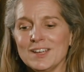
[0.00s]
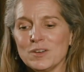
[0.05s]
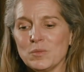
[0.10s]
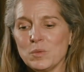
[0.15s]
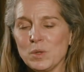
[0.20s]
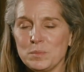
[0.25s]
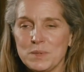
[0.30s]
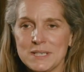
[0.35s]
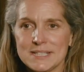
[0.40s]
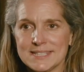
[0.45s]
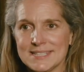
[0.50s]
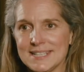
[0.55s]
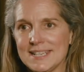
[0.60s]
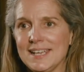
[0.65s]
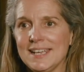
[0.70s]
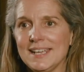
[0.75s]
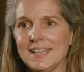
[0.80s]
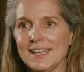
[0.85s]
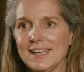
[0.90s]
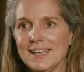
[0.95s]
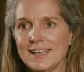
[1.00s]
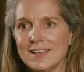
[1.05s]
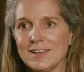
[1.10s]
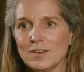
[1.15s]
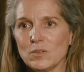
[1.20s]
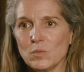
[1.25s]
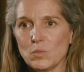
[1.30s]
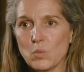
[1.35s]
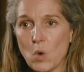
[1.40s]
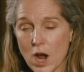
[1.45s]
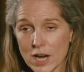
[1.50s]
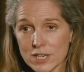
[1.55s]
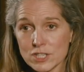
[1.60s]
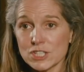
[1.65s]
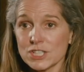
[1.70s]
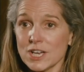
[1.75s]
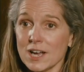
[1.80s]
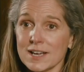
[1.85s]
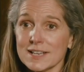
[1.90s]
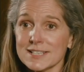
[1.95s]
We'll be seeing it
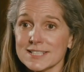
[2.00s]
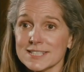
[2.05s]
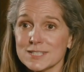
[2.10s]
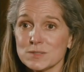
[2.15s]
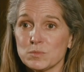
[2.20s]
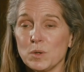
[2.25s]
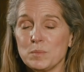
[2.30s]
watch us,